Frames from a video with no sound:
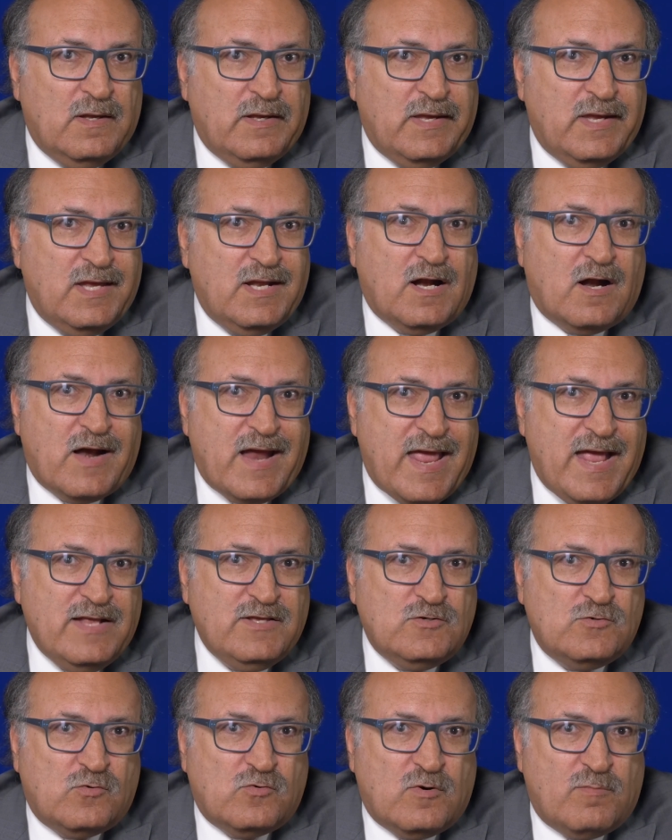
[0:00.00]
In our
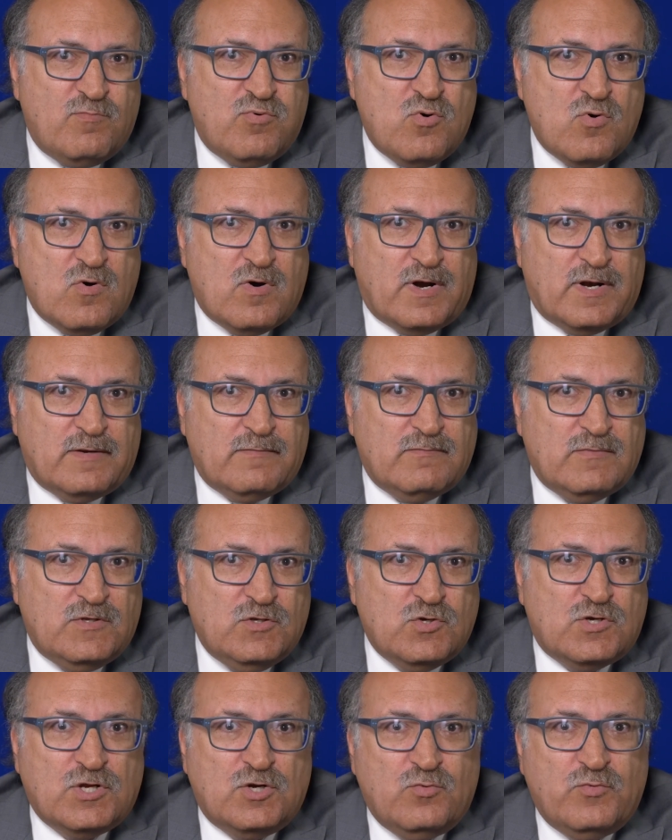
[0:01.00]
annual report,
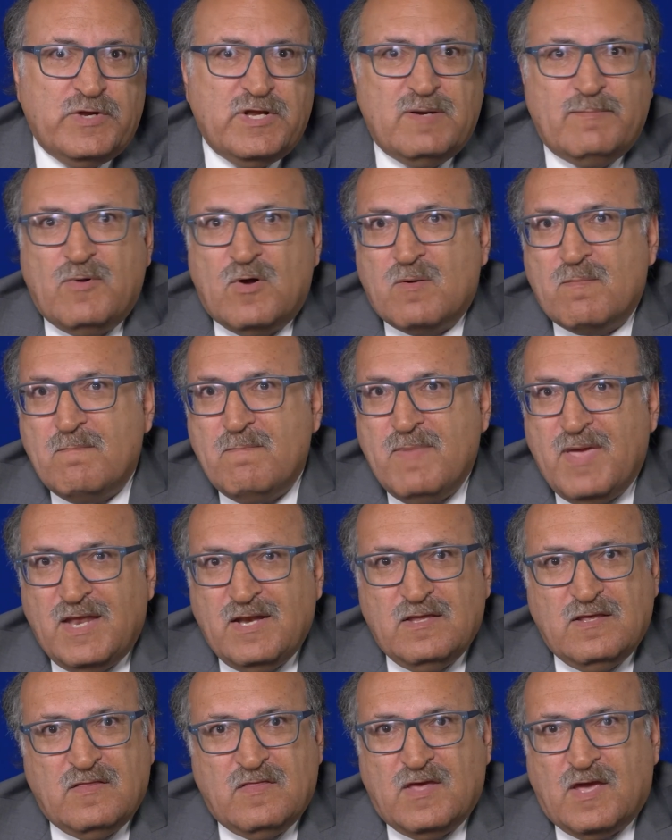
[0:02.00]
you can read about
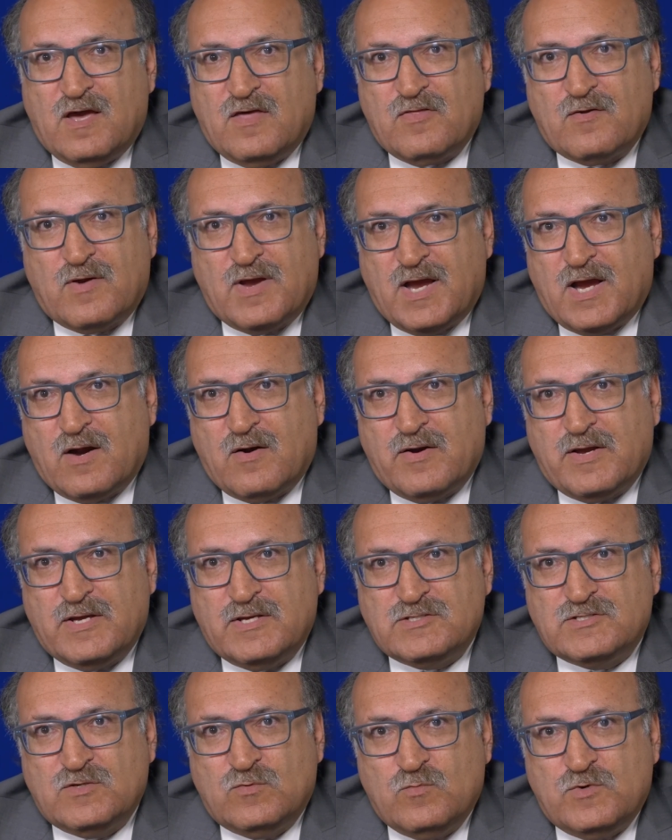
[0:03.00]
many of the other
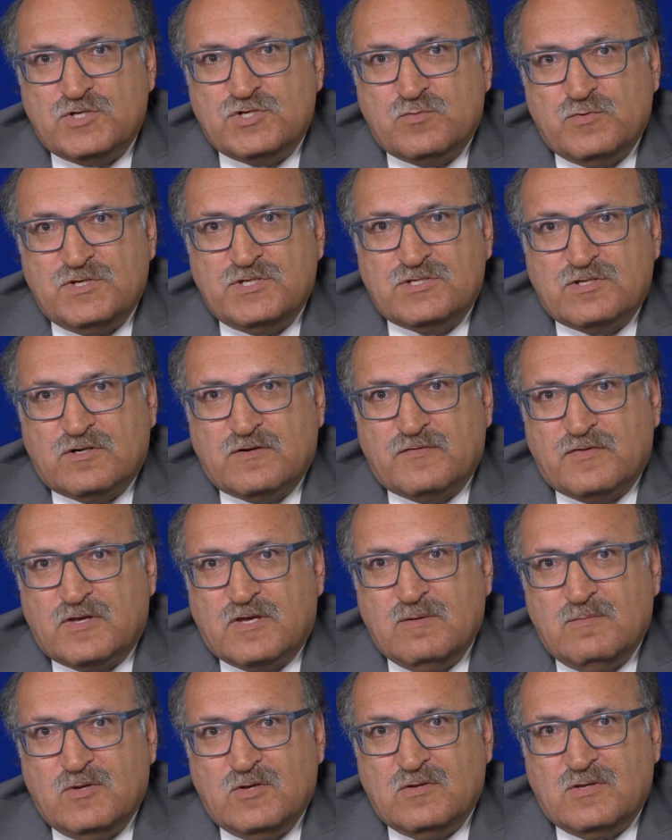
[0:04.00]
areas in which we serve the
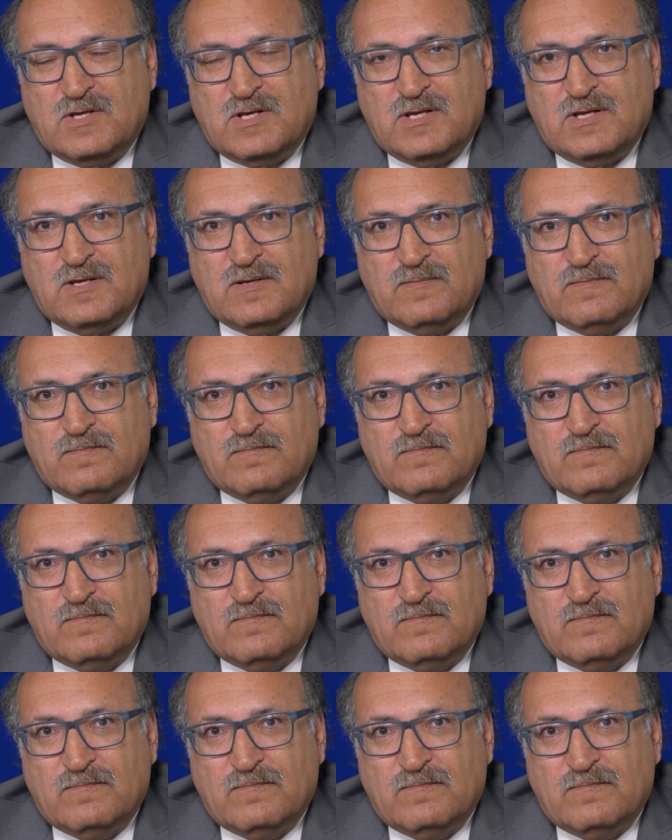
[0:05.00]
community.